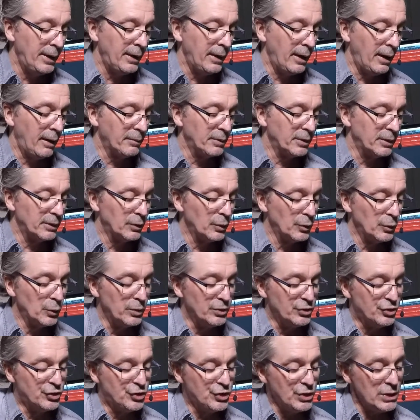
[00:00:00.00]
I'm going to go to
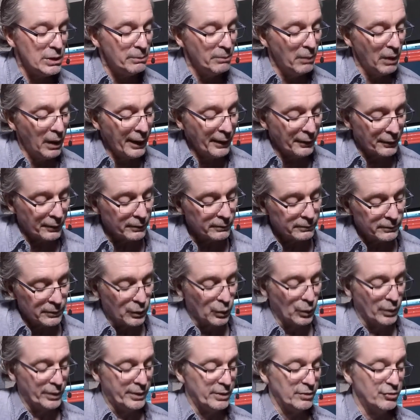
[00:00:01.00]
a G minor
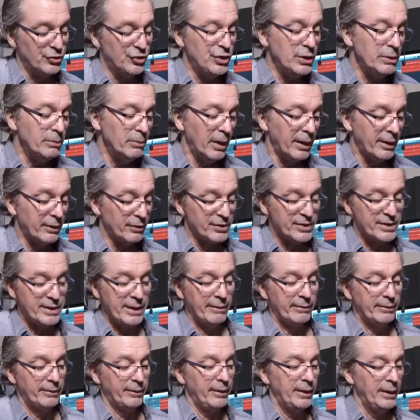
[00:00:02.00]
chord here, G minor
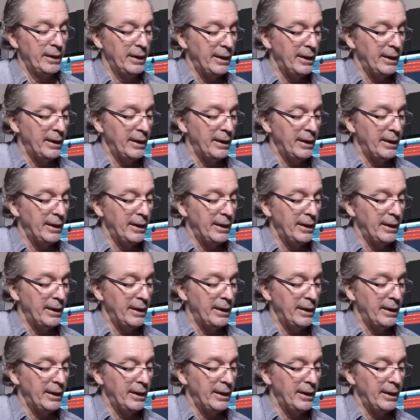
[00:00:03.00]
7th,